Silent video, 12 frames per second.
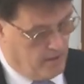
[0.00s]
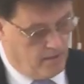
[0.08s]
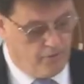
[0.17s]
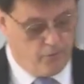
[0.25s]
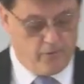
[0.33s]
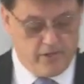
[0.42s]

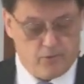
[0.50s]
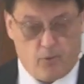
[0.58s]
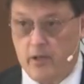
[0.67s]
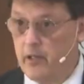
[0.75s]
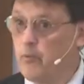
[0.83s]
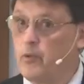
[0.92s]

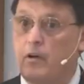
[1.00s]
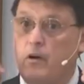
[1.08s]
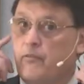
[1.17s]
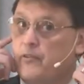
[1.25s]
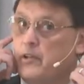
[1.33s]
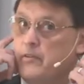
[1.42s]
320. Want to
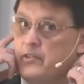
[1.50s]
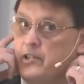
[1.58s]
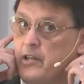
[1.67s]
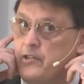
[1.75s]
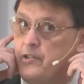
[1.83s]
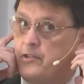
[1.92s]
offer an
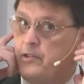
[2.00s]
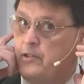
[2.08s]
invitation to